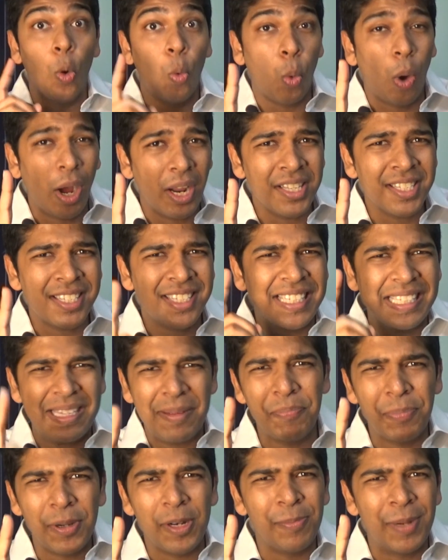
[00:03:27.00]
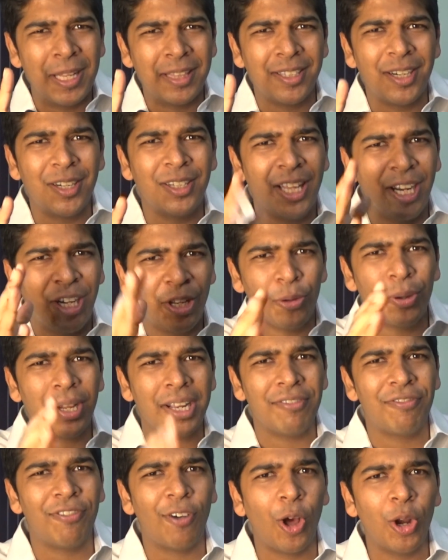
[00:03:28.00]
One simple method that you
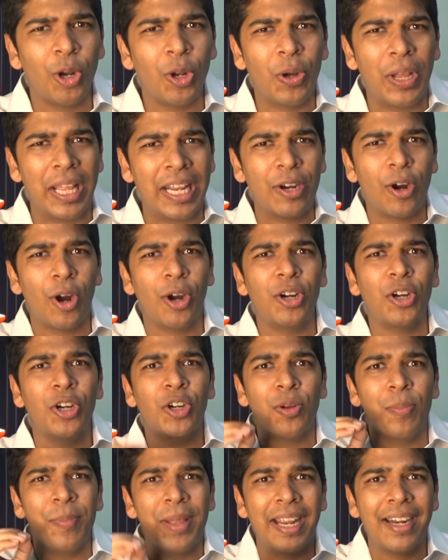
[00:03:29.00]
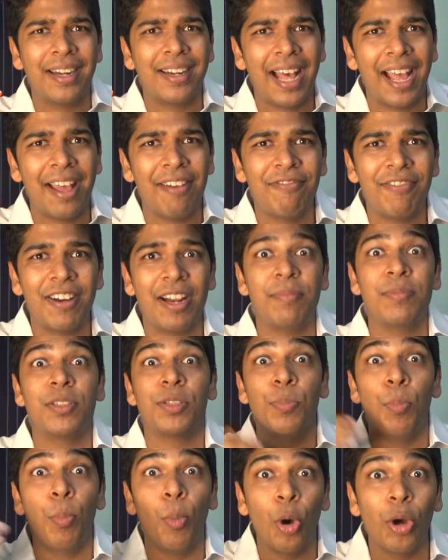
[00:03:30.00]
can follow in order to make
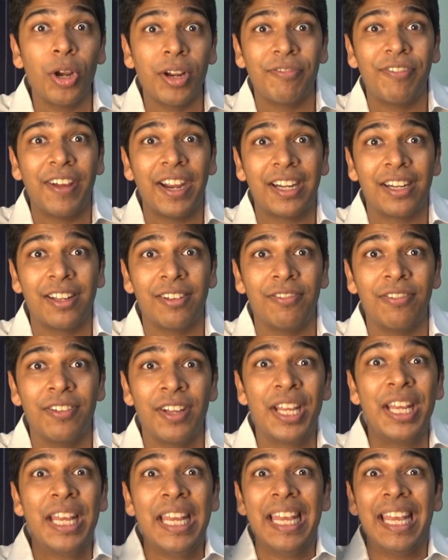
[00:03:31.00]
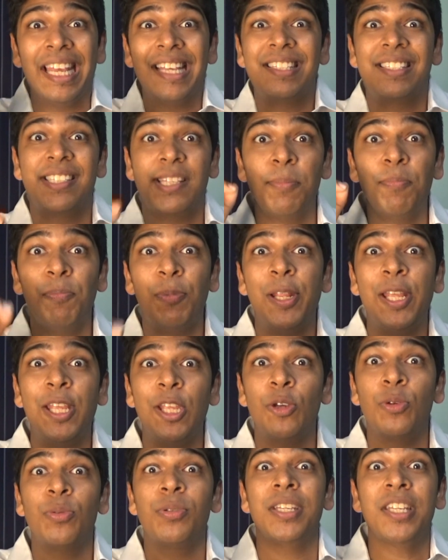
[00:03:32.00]
diaphragms more effective is simply
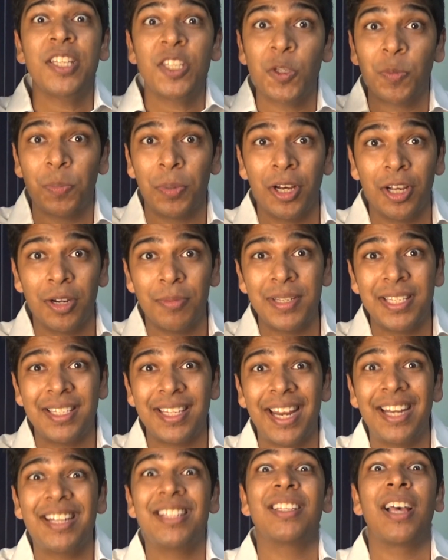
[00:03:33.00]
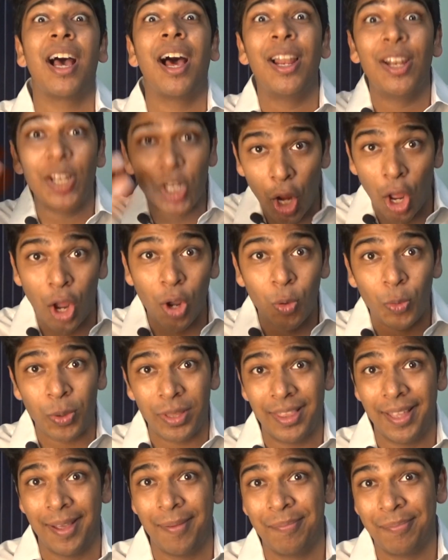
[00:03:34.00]
using spermicides along
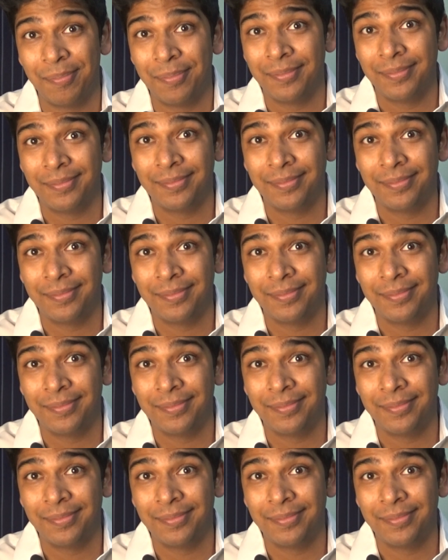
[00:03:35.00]
with them.